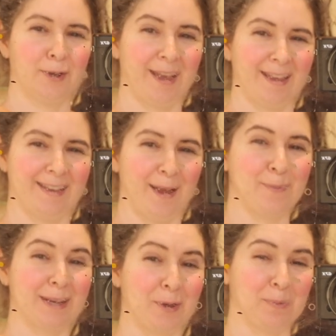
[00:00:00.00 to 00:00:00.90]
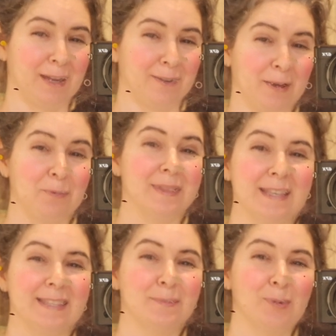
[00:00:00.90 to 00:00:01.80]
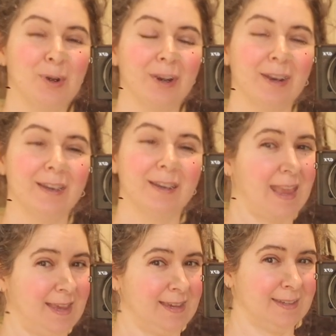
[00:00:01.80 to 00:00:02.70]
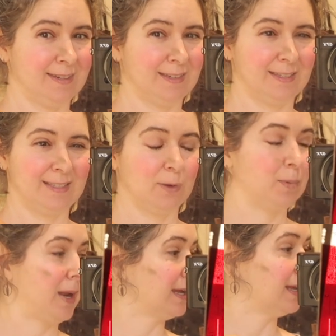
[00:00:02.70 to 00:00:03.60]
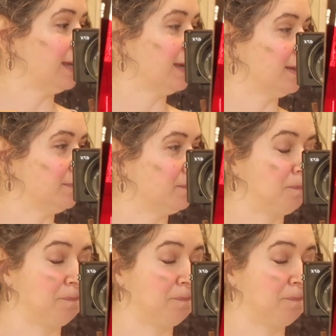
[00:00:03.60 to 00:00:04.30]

Okay, I'm gonna go play around with this some more and see what I can get.